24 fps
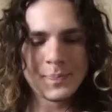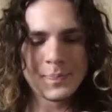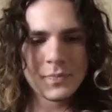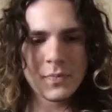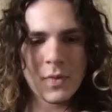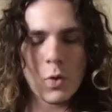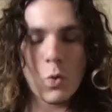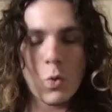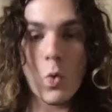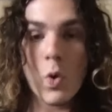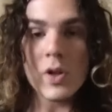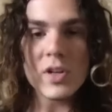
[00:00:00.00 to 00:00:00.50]

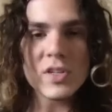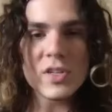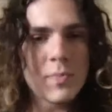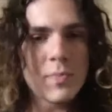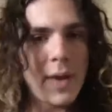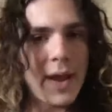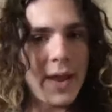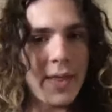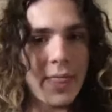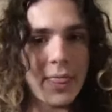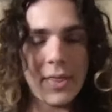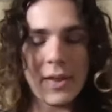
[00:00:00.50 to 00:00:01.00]
Will
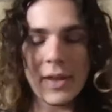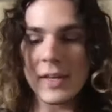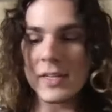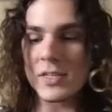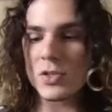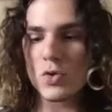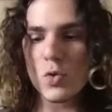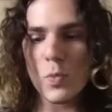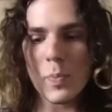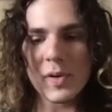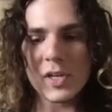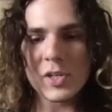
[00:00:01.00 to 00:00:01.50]
Smith yes.
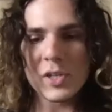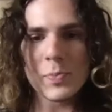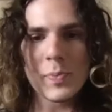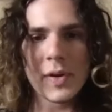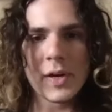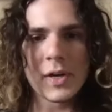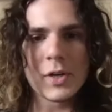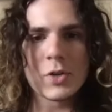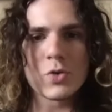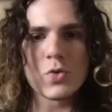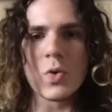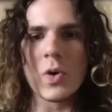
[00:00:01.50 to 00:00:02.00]
is super
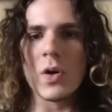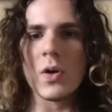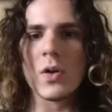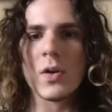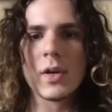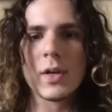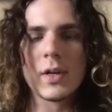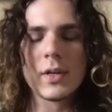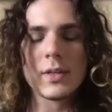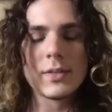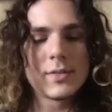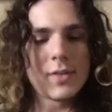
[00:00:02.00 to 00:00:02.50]
spiritual.
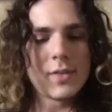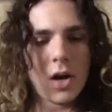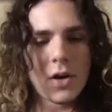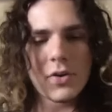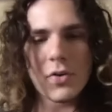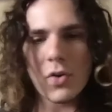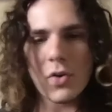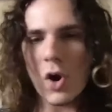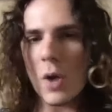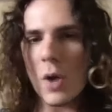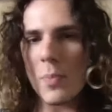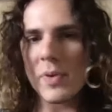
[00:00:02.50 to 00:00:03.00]
Tony
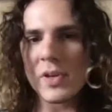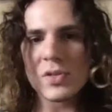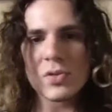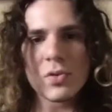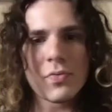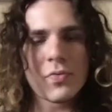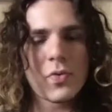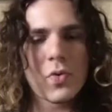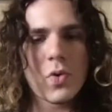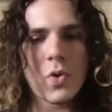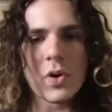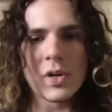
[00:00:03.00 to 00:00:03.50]
Robbins,
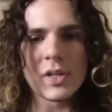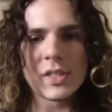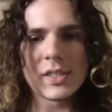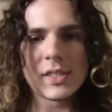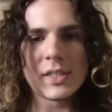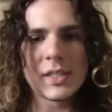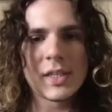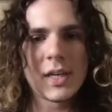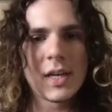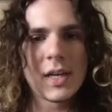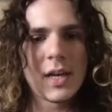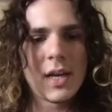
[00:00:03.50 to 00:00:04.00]
of
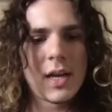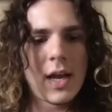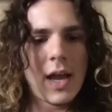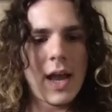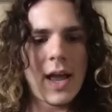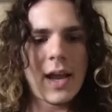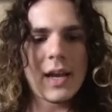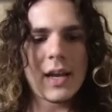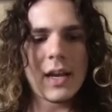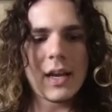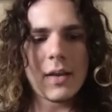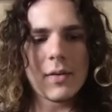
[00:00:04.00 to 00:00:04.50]
course,
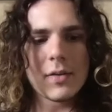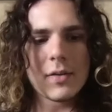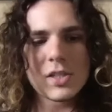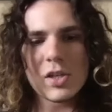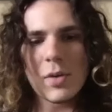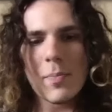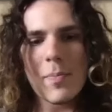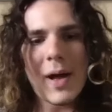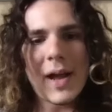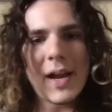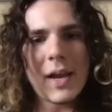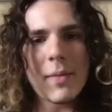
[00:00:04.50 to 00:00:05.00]
and
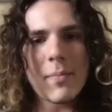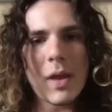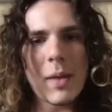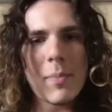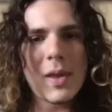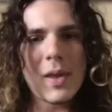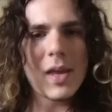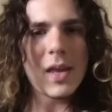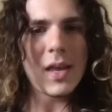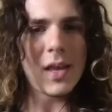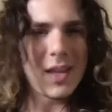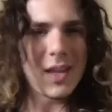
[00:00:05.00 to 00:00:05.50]
somebody
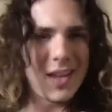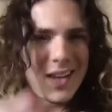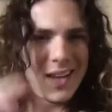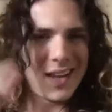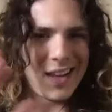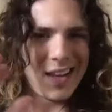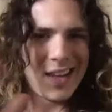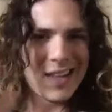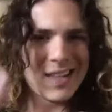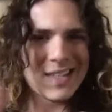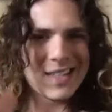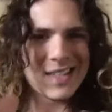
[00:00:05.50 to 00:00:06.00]
maybe
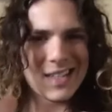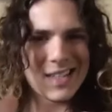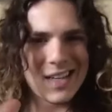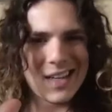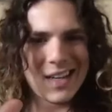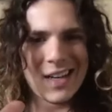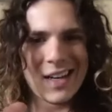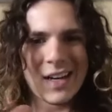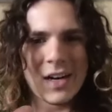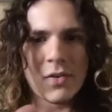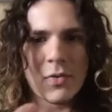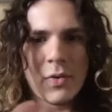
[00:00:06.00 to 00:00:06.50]
it's
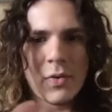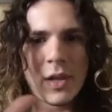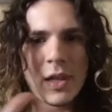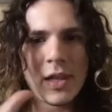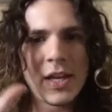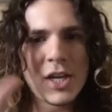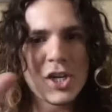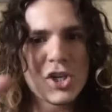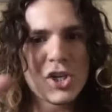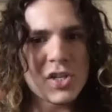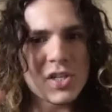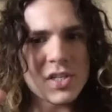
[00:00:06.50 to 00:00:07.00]
uh,
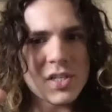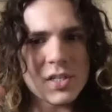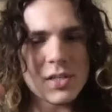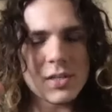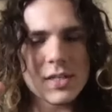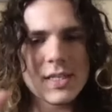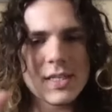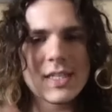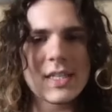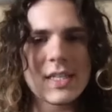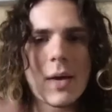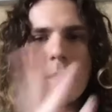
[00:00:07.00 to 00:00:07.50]
religious,
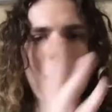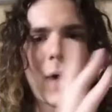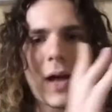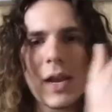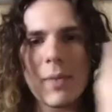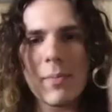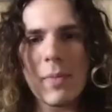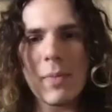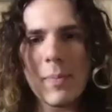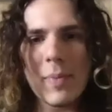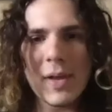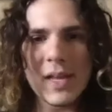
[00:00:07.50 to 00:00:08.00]
somebody
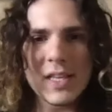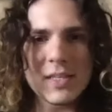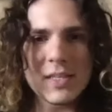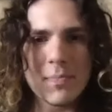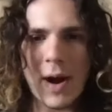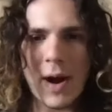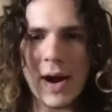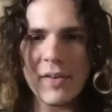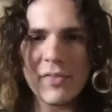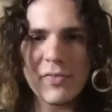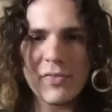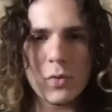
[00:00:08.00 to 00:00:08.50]
maybe it's
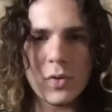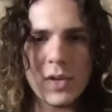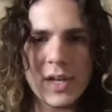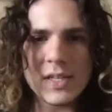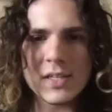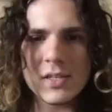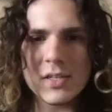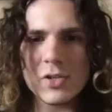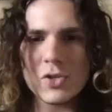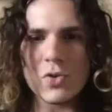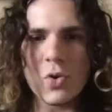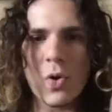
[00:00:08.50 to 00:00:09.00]

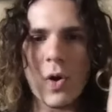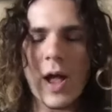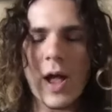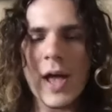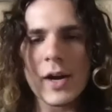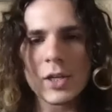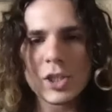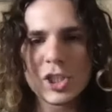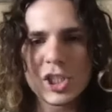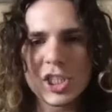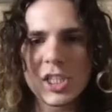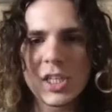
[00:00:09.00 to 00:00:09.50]
mindfulness, so
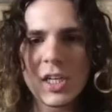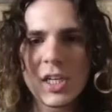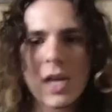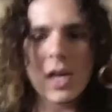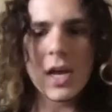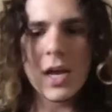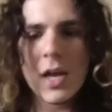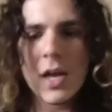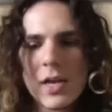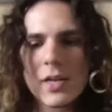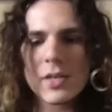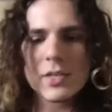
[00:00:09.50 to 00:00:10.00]
energy,
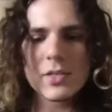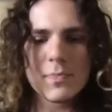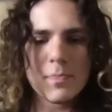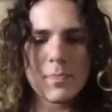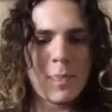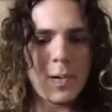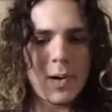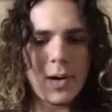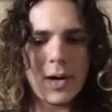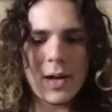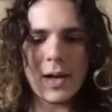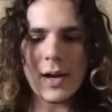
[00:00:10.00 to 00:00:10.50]

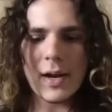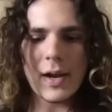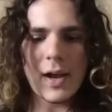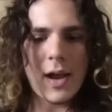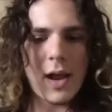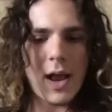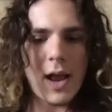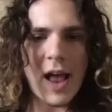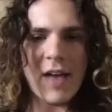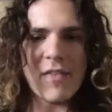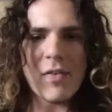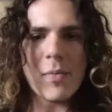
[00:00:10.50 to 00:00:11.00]
but
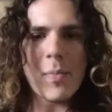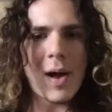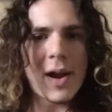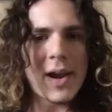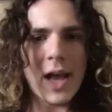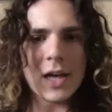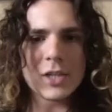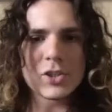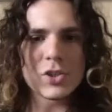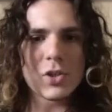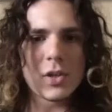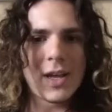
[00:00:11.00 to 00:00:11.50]
everybody
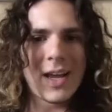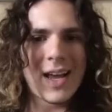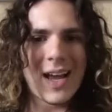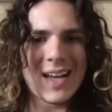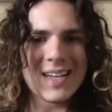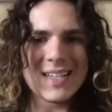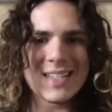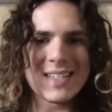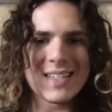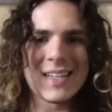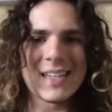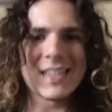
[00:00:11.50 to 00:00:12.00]
actually
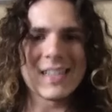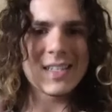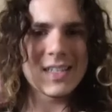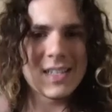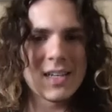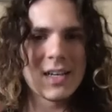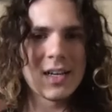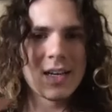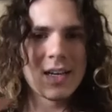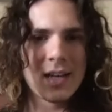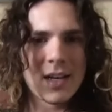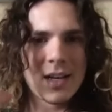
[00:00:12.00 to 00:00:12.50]
has this
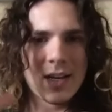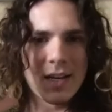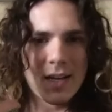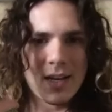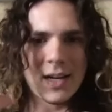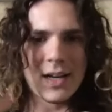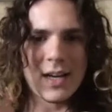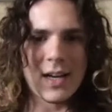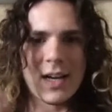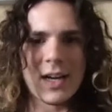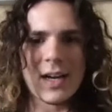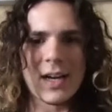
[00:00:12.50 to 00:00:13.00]

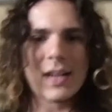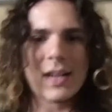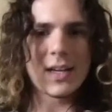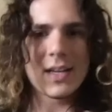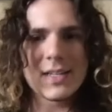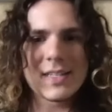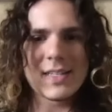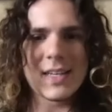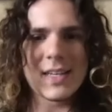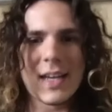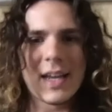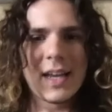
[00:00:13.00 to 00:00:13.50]
uh,
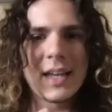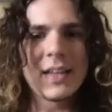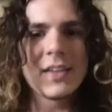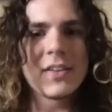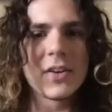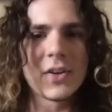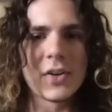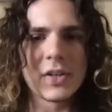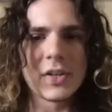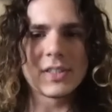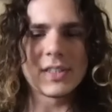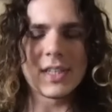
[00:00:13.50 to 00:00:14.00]

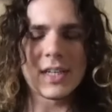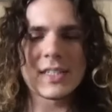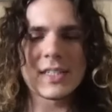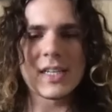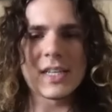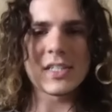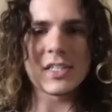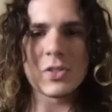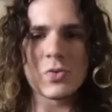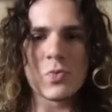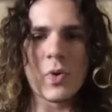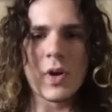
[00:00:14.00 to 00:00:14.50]
interior
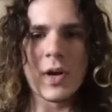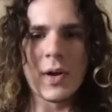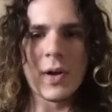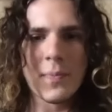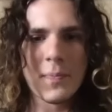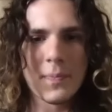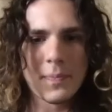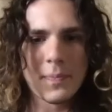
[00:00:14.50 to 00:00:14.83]
success as well.